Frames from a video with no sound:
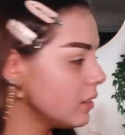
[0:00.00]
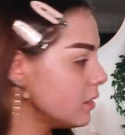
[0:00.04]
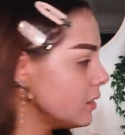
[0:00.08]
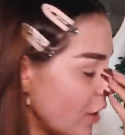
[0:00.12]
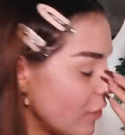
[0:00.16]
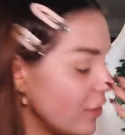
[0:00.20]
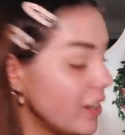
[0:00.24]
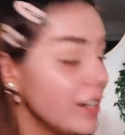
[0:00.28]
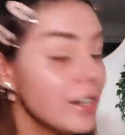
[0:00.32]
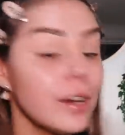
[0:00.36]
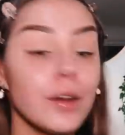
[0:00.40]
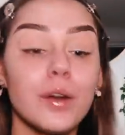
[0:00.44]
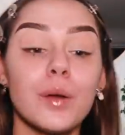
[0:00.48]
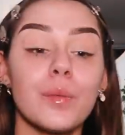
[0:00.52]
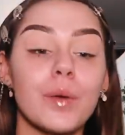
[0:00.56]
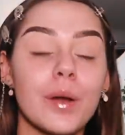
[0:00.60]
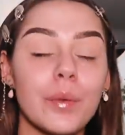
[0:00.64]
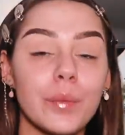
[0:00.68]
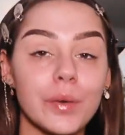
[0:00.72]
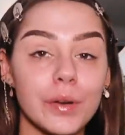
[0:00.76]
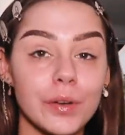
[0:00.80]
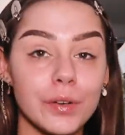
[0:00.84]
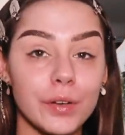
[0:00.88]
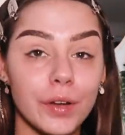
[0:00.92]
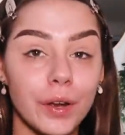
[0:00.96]
really don't know what I
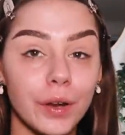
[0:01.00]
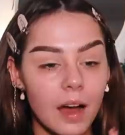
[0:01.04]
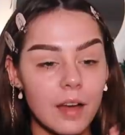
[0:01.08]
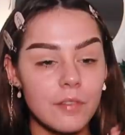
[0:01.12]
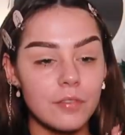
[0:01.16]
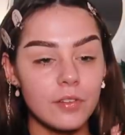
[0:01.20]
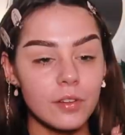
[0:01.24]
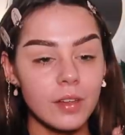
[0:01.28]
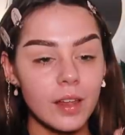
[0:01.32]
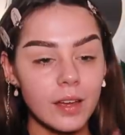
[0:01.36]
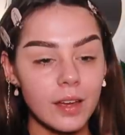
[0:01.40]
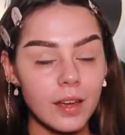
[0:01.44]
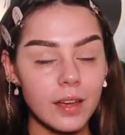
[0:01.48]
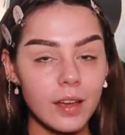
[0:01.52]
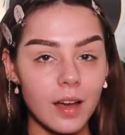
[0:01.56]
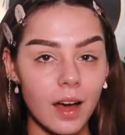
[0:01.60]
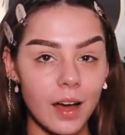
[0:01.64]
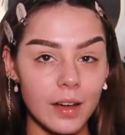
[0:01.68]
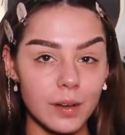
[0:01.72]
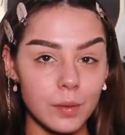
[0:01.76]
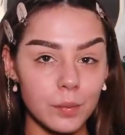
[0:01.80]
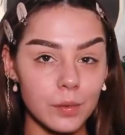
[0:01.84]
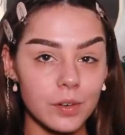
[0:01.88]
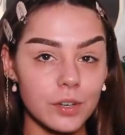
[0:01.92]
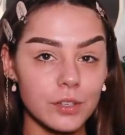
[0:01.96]
want to do. I feel like I
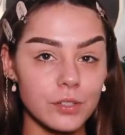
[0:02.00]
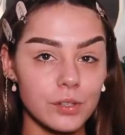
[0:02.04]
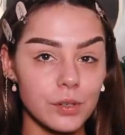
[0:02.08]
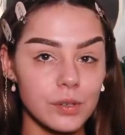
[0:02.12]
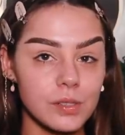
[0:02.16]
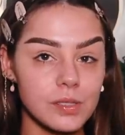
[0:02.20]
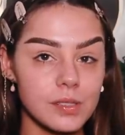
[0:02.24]
kind of want to do